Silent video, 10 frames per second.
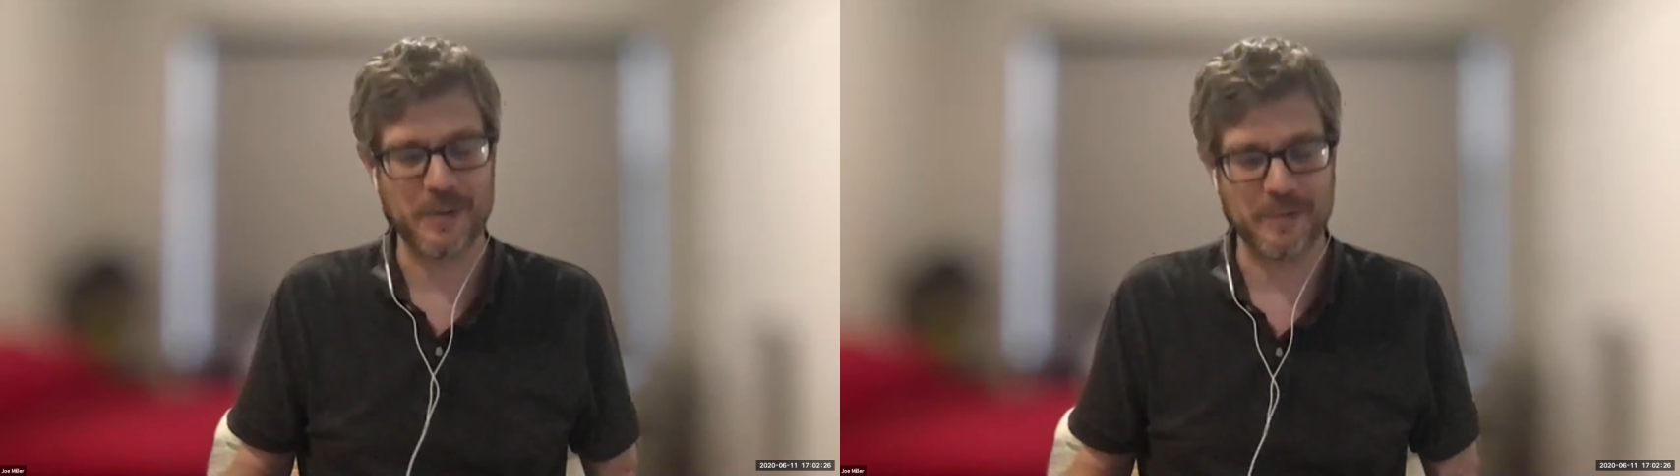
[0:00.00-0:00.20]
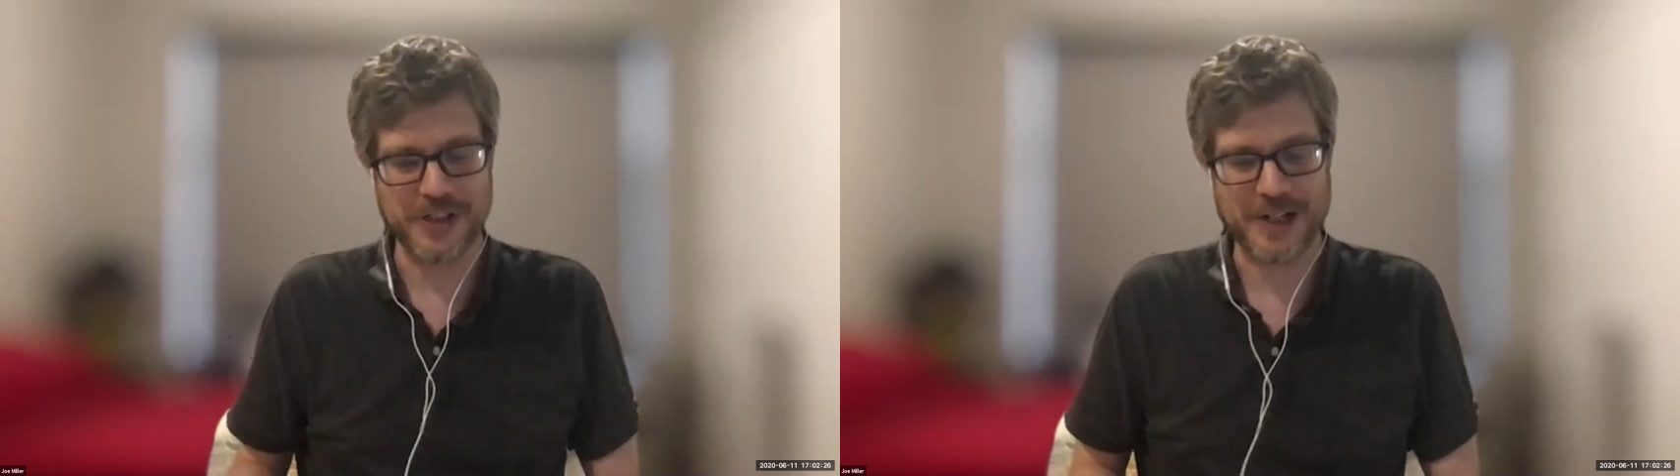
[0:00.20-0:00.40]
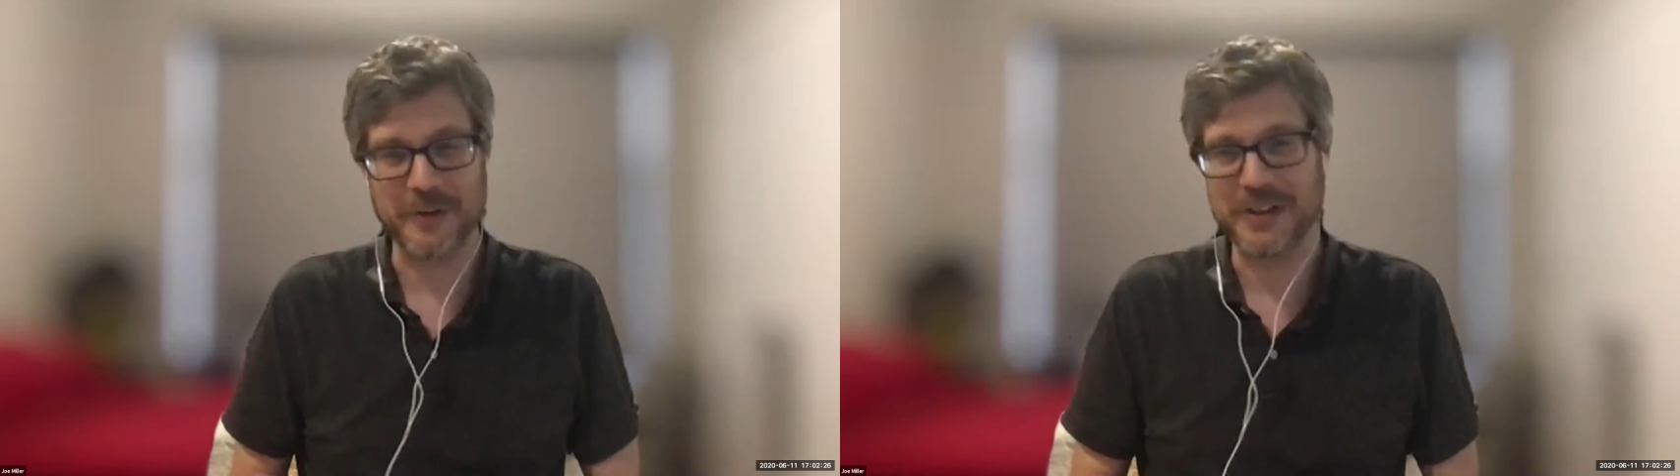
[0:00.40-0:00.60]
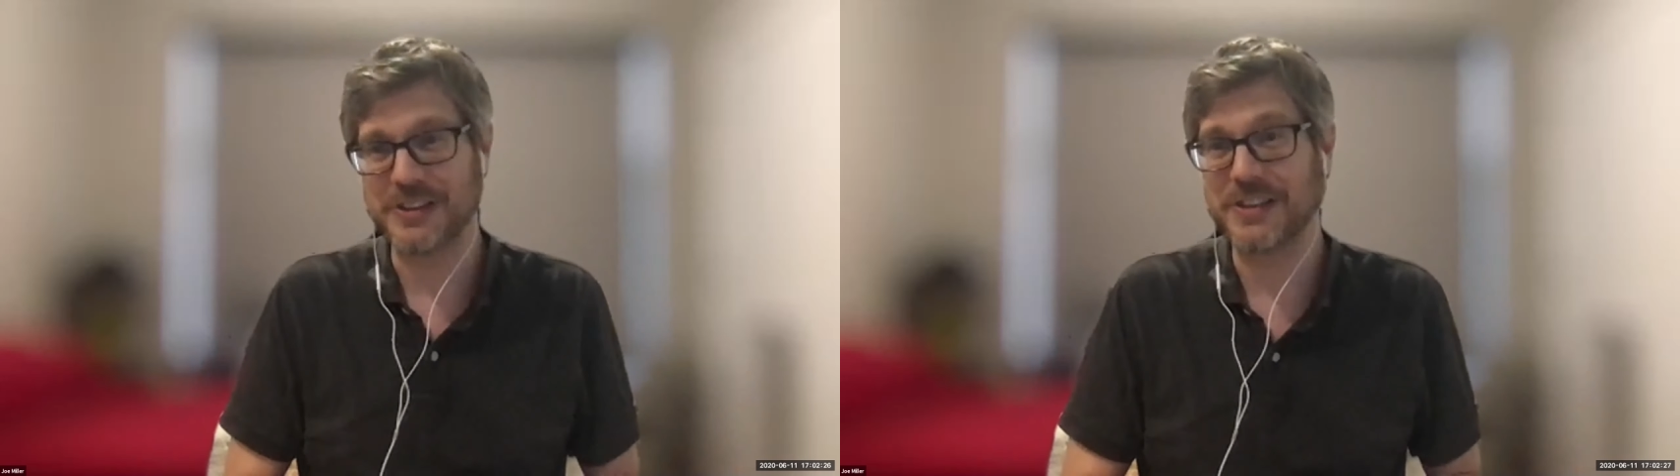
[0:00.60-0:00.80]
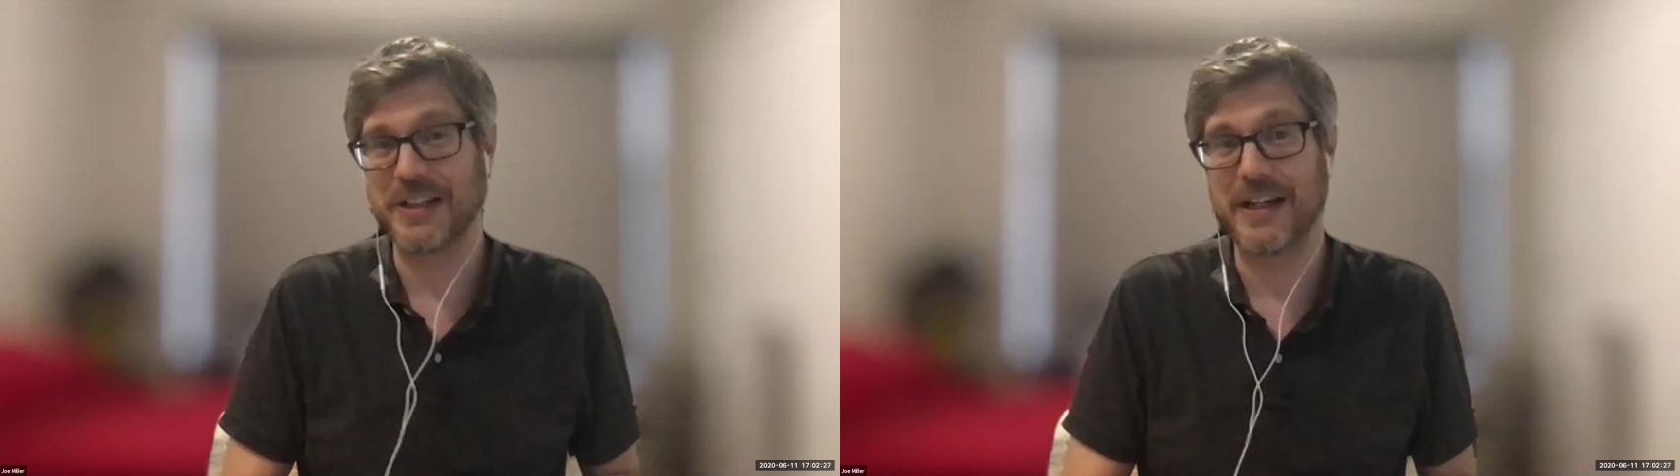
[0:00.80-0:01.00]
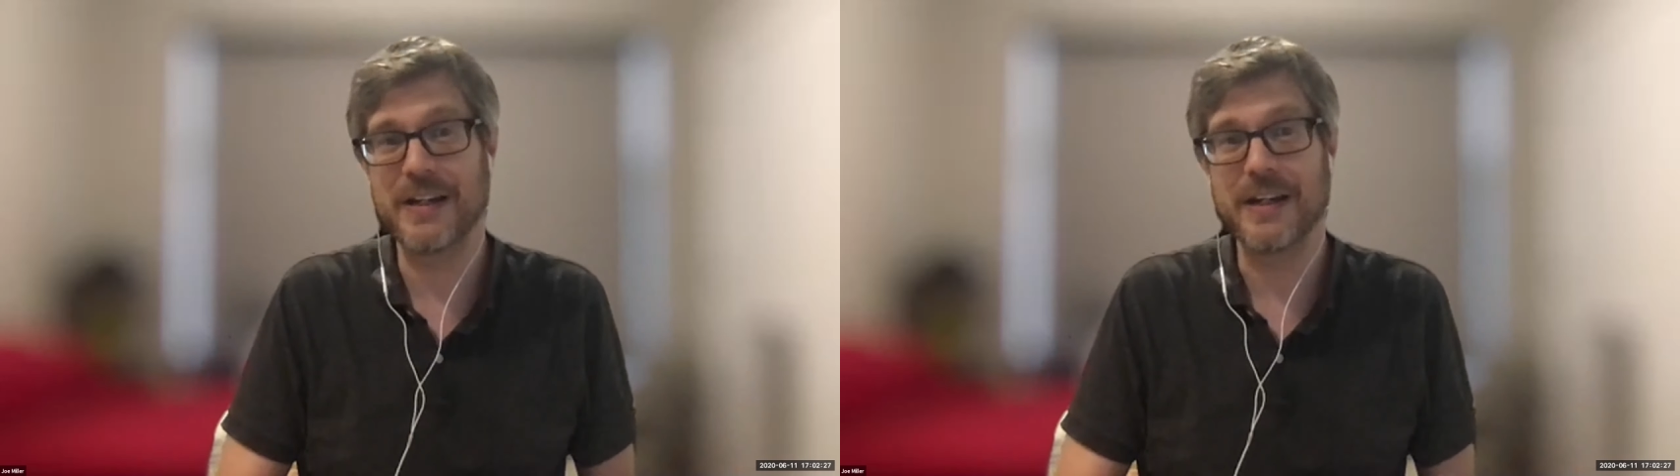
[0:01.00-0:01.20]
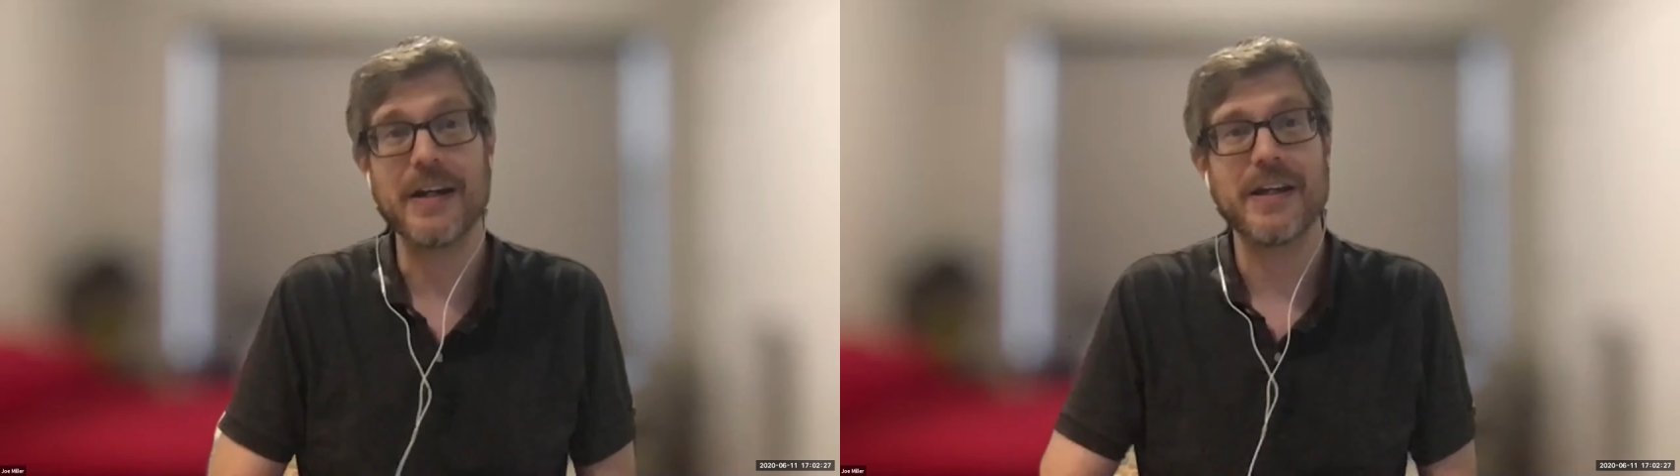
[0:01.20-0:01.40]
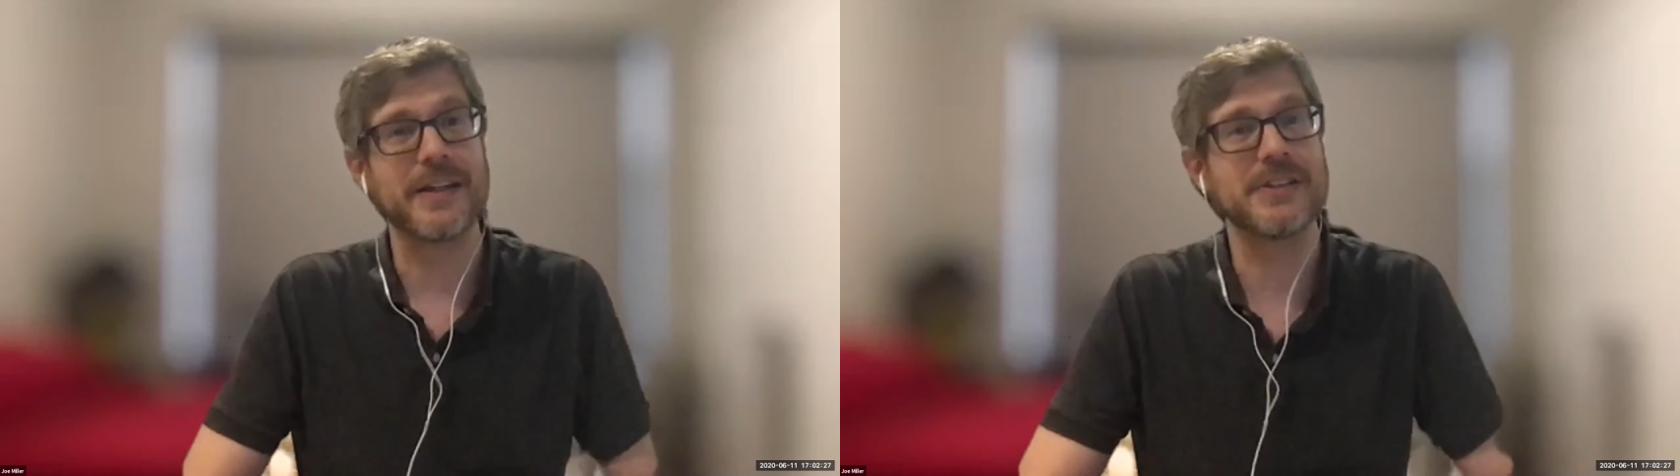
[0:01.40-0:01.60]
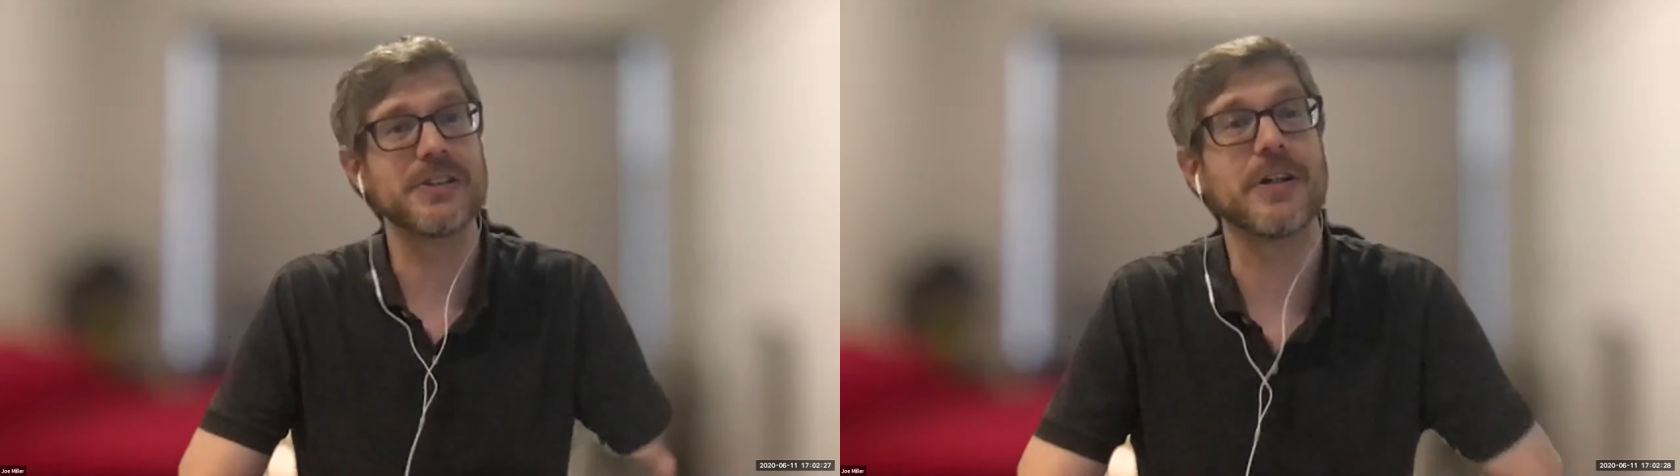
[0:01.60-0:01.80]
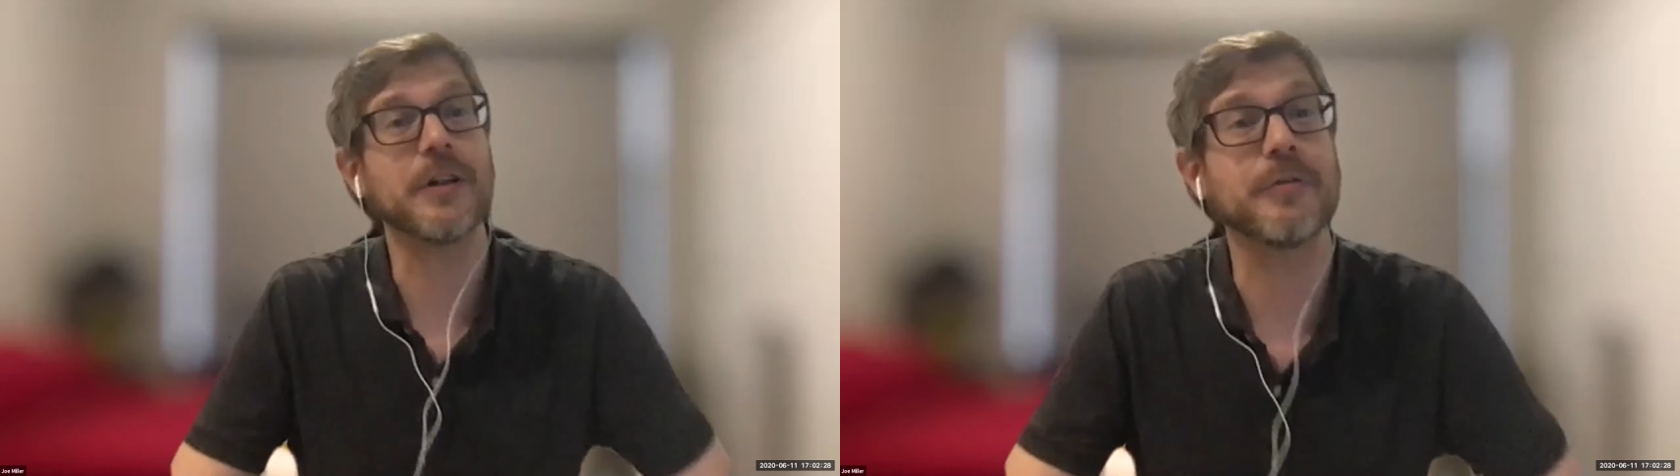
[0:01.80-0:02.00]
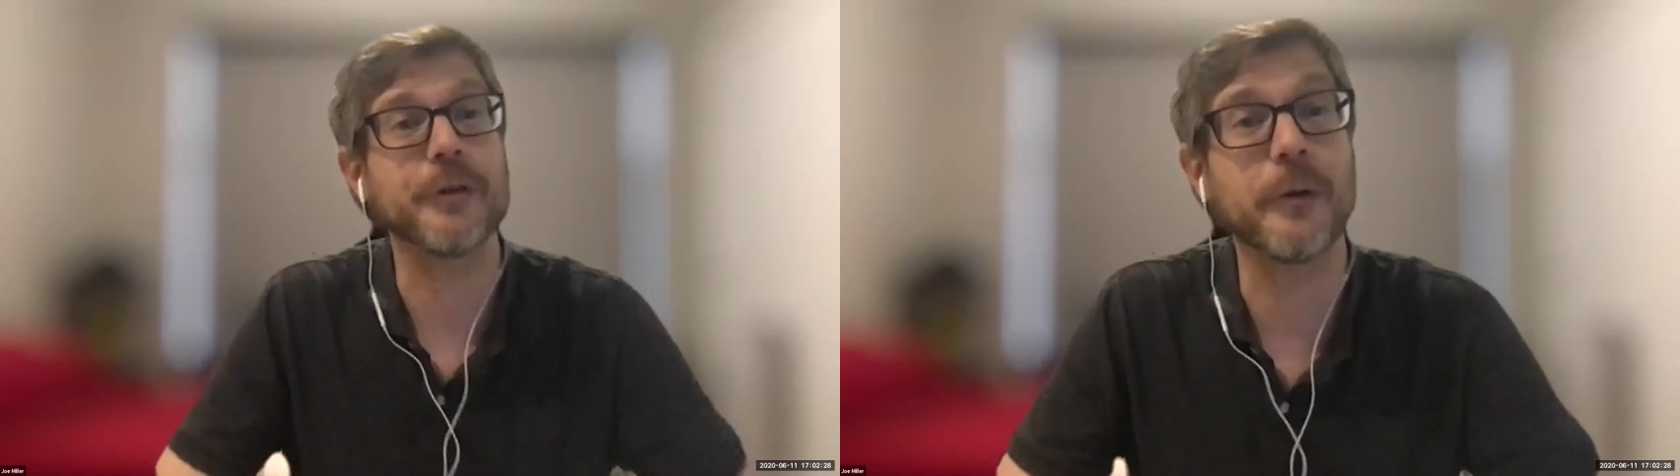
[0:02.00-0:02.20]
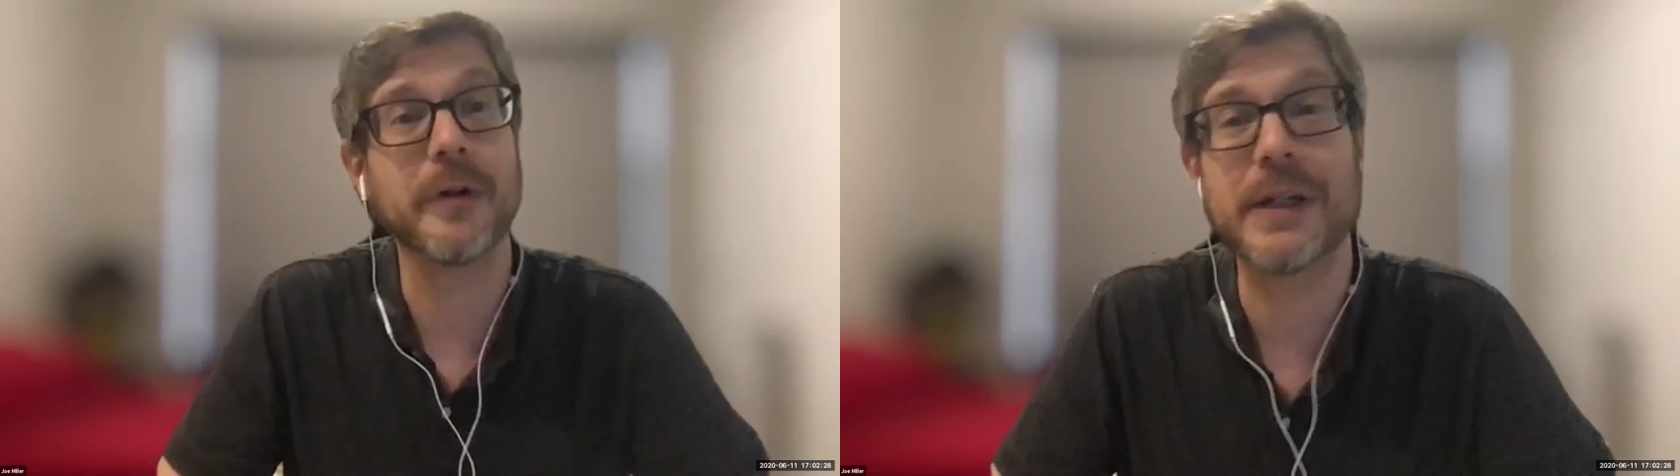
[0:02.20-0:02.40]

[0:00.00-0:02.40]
chat with us today. Thanks to all of you